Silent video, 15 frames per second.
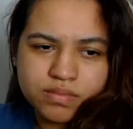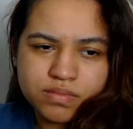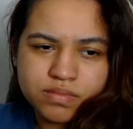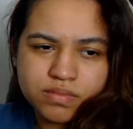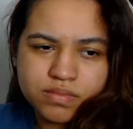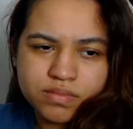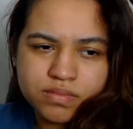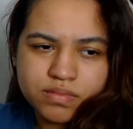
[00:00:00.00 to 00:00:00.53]

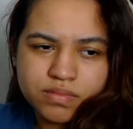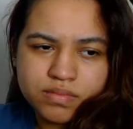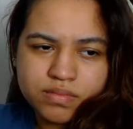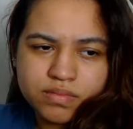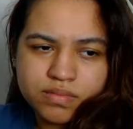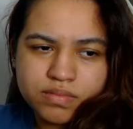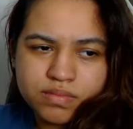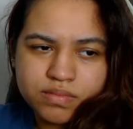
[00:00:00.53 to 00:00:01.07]

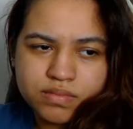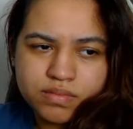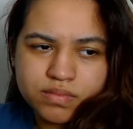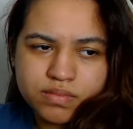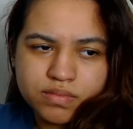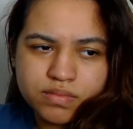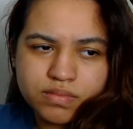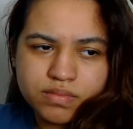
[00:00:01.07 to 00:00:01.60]

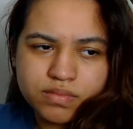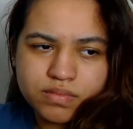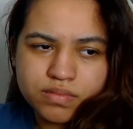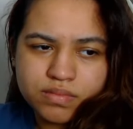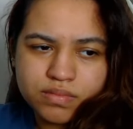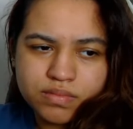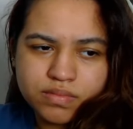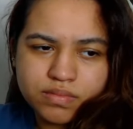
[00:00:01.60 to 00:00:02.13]

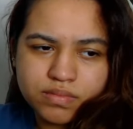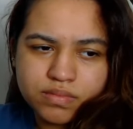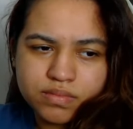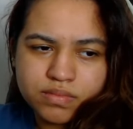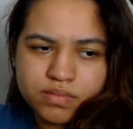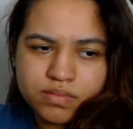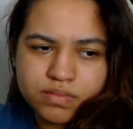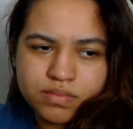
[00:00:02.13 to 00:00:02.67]

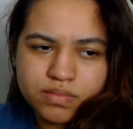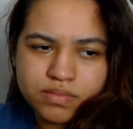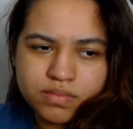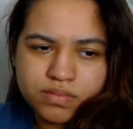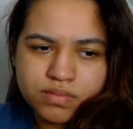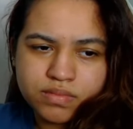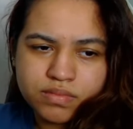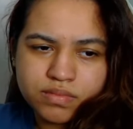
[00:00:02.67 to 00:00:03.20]

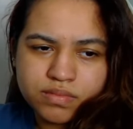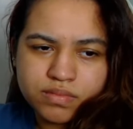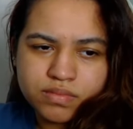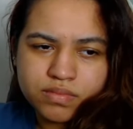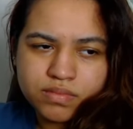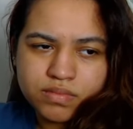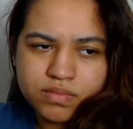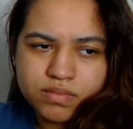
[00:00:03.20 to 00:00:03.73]

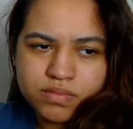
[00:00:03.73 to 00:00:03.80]
The person shown says nothing.